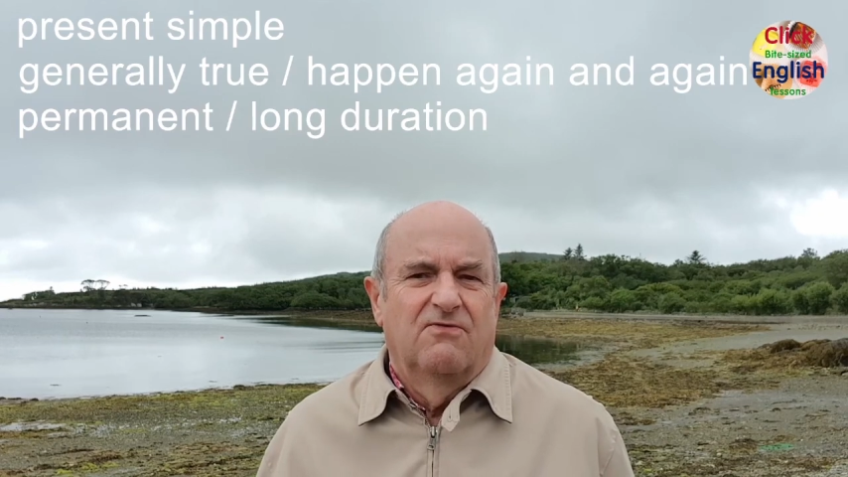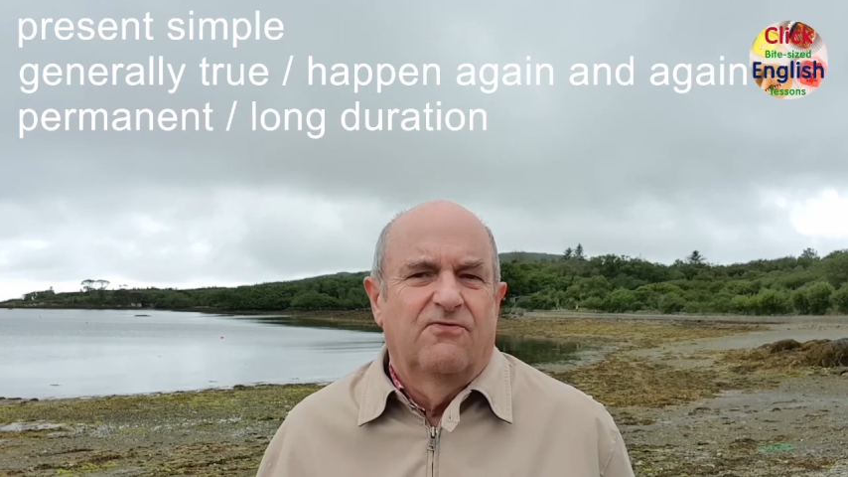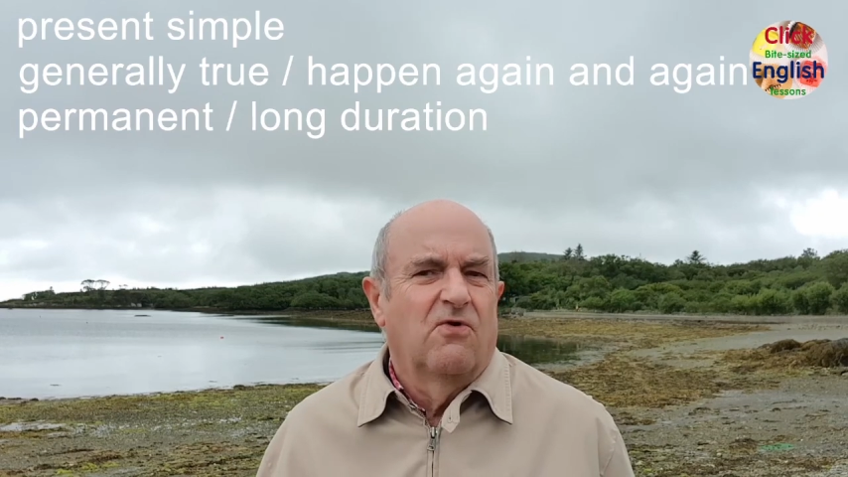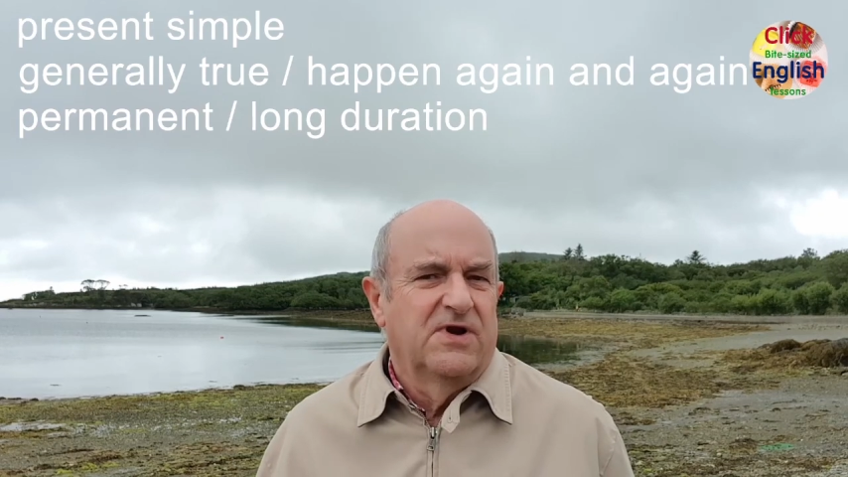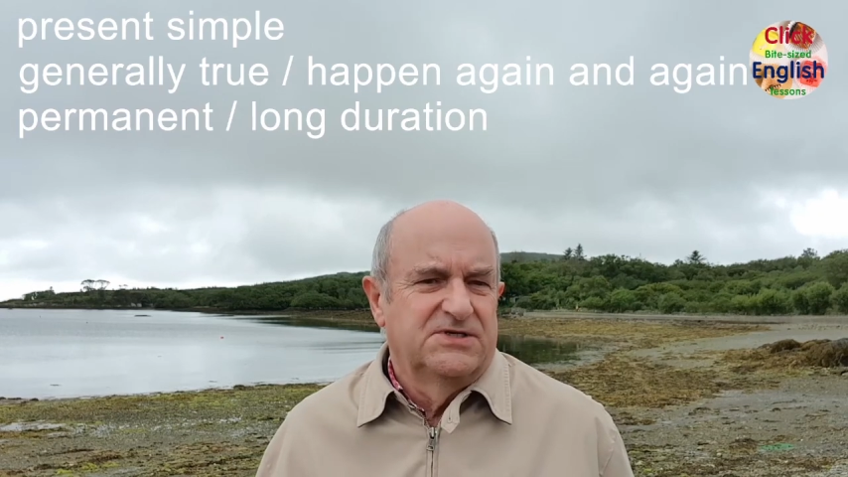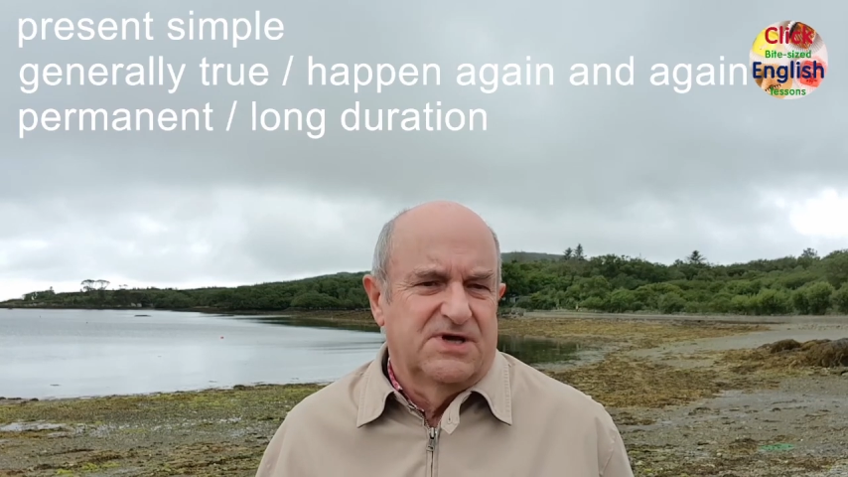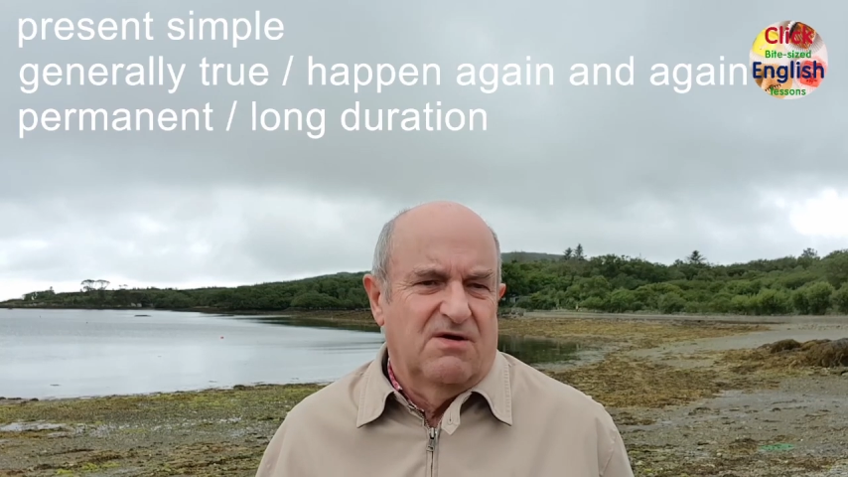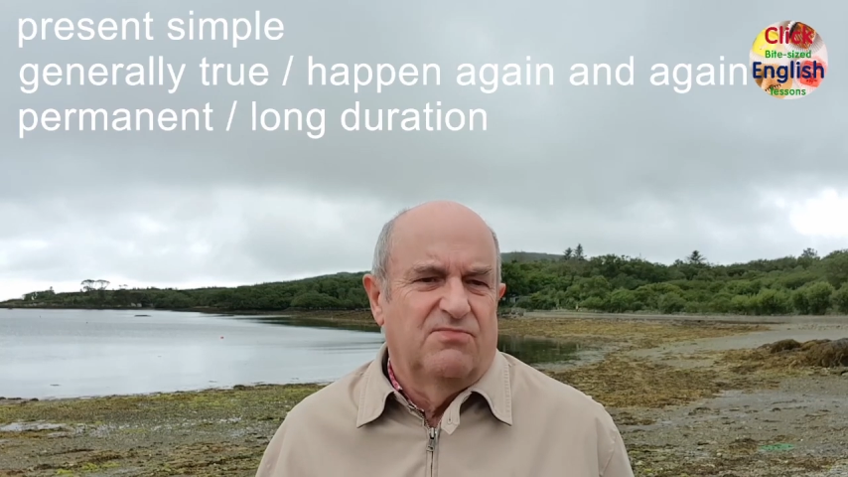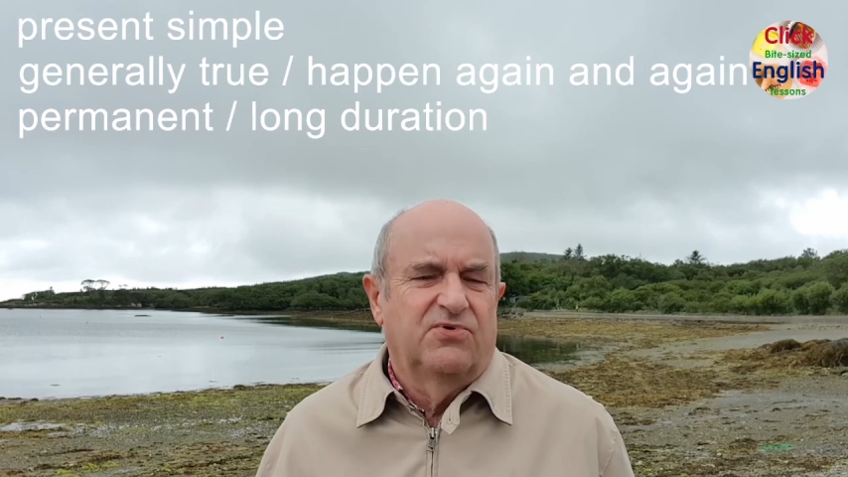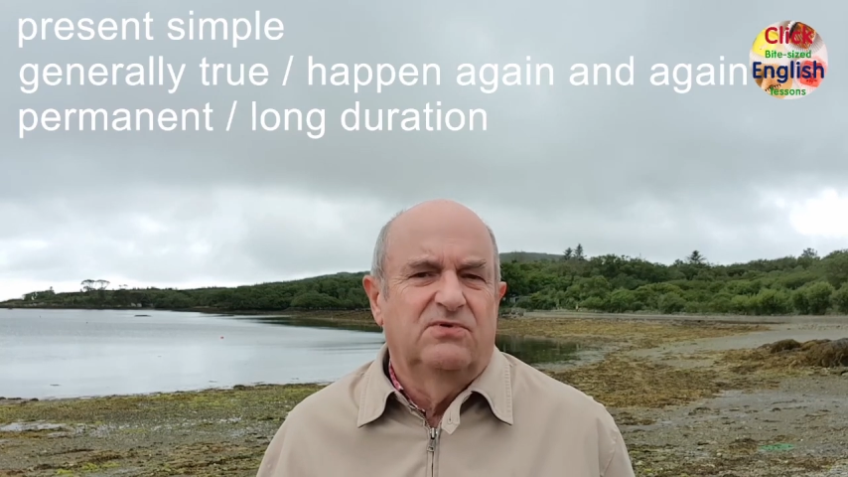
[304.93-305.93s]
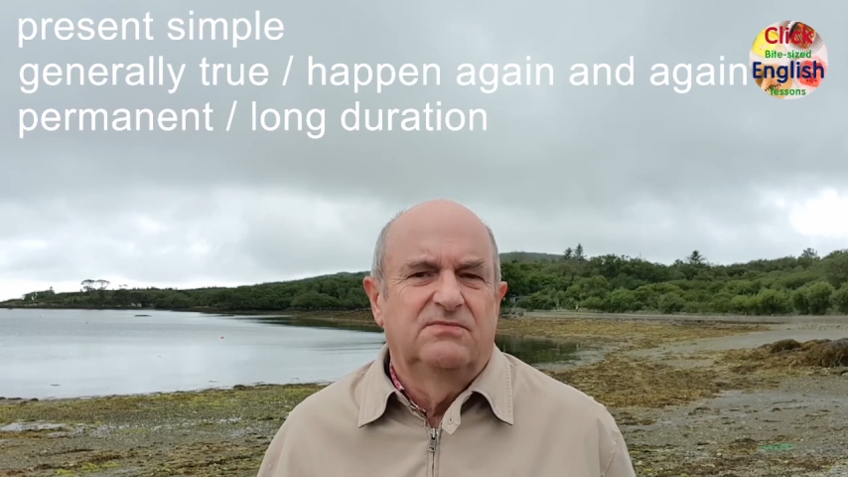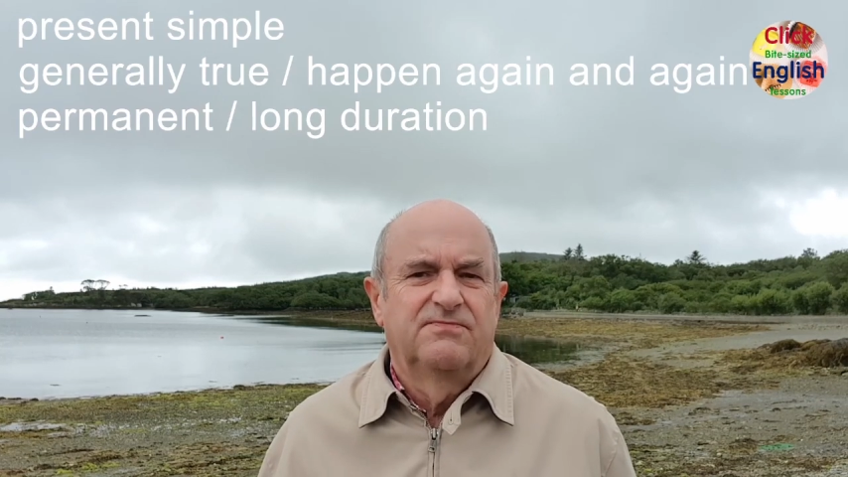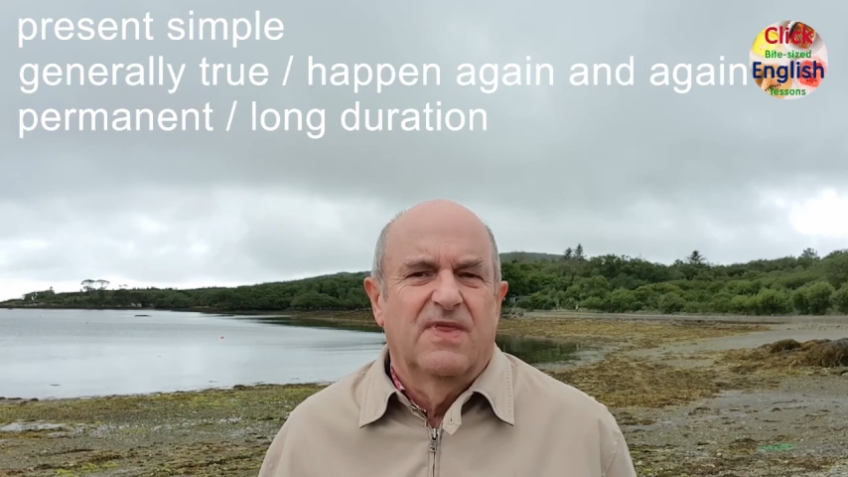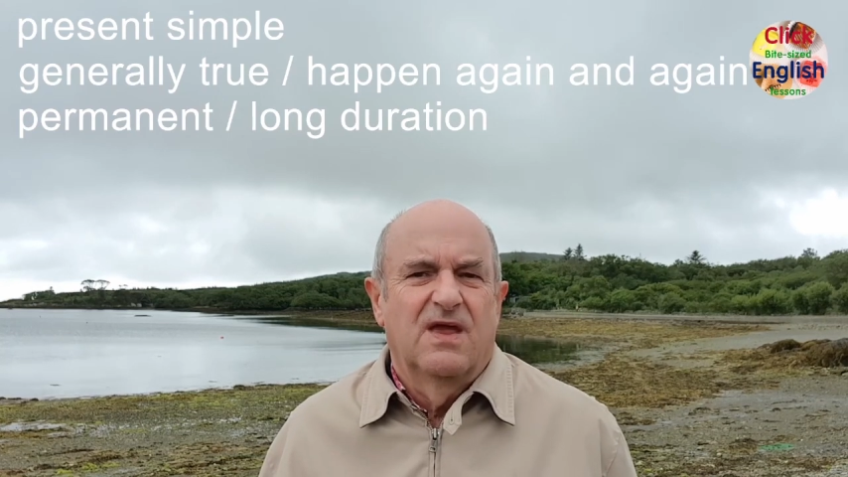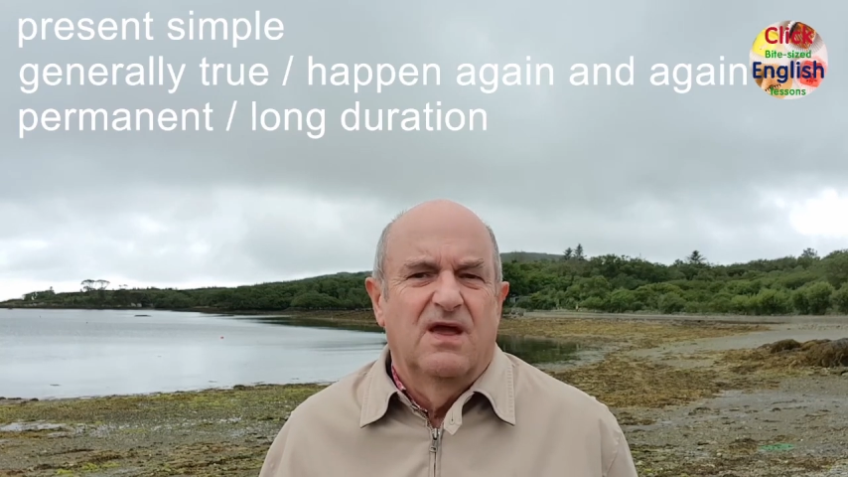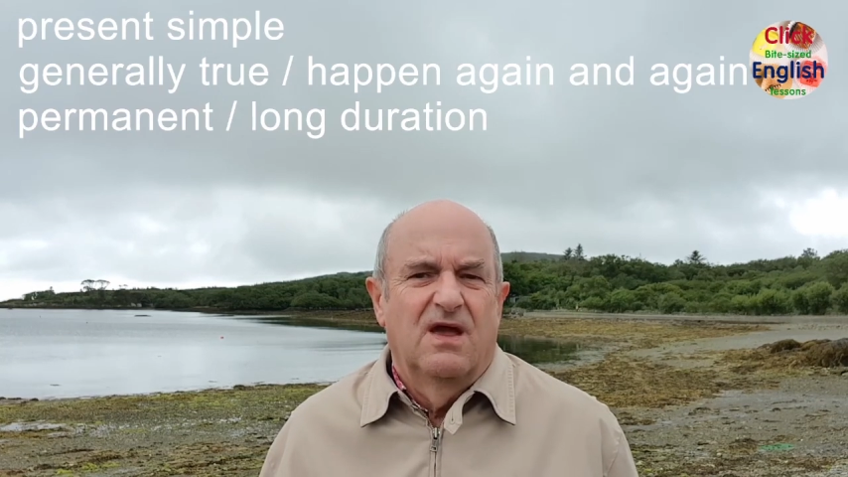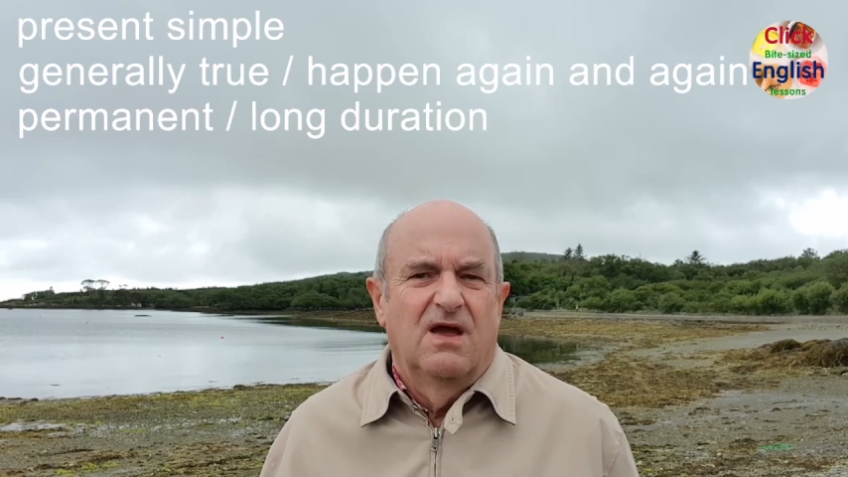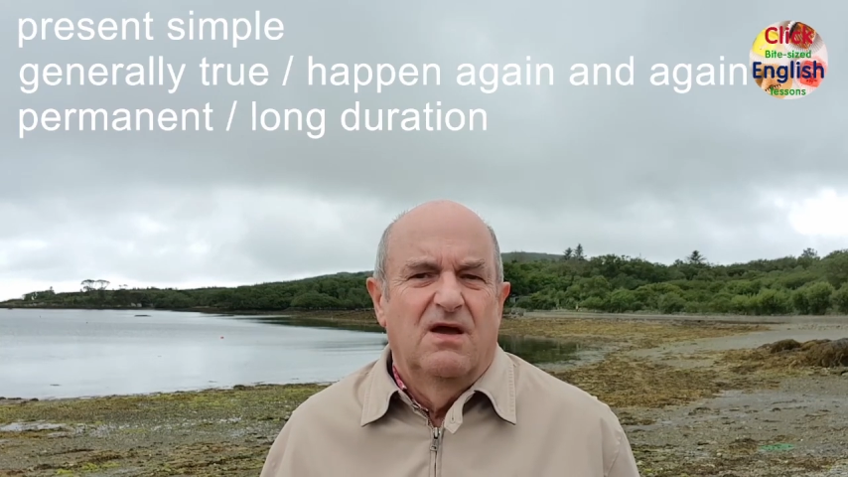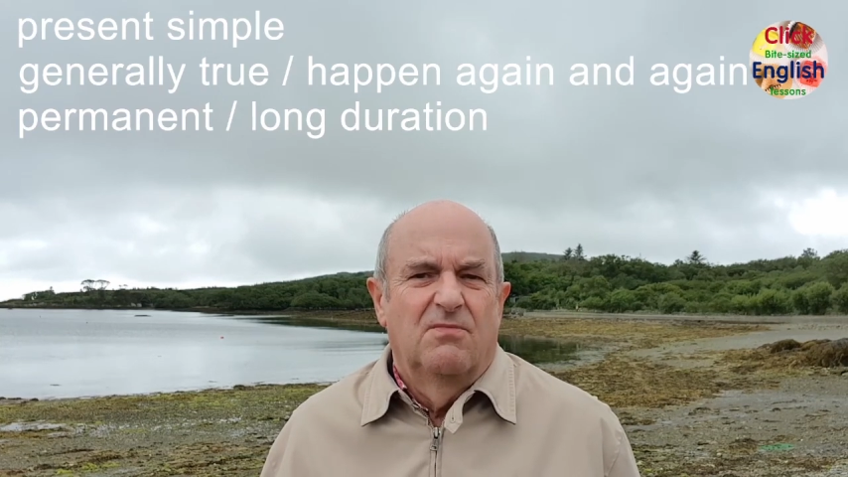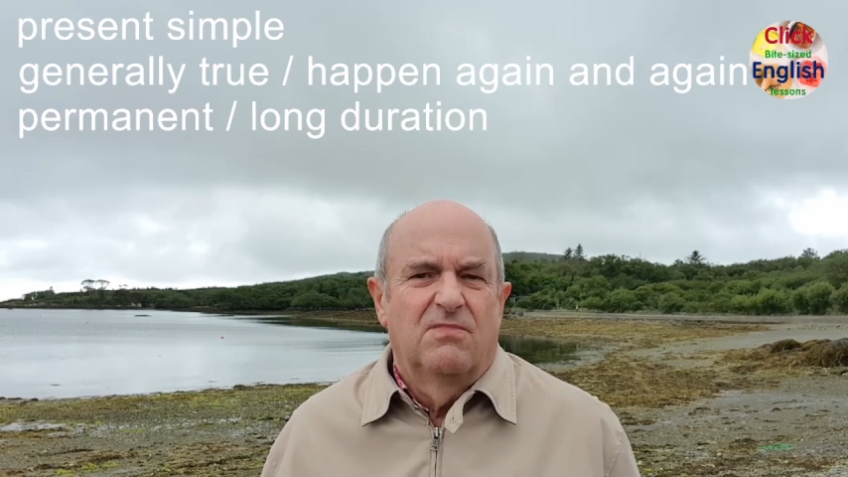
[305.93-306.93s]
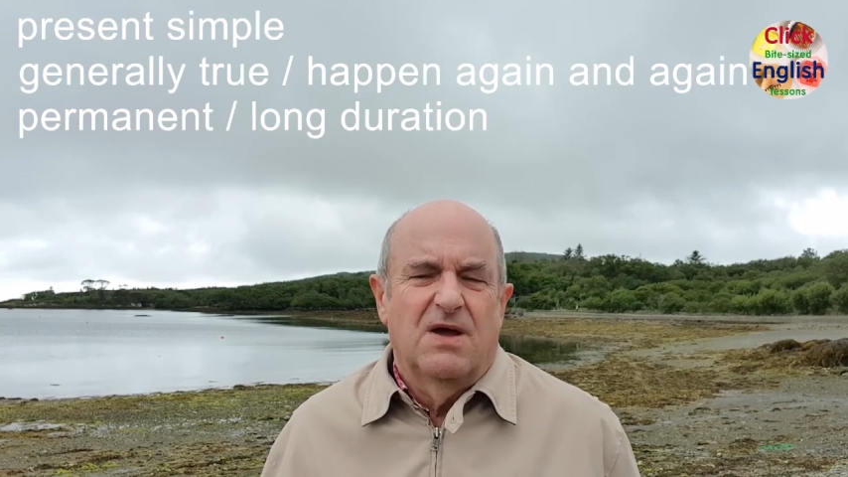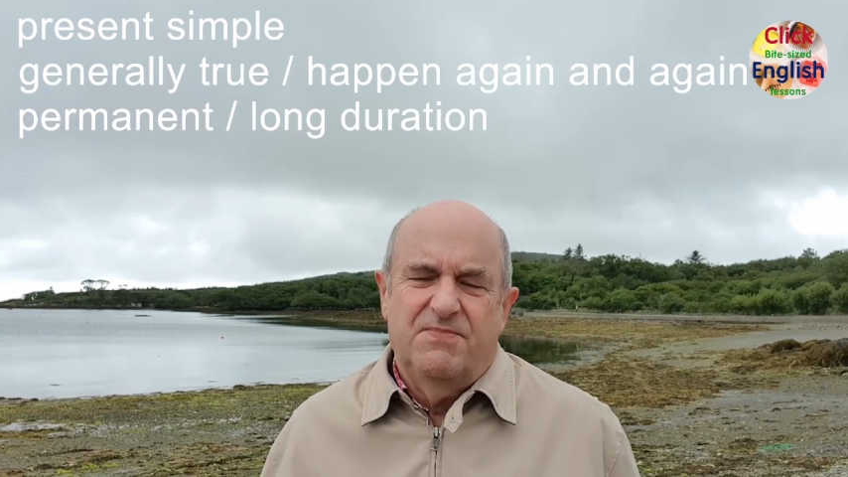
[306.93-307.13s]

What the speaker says: For example, my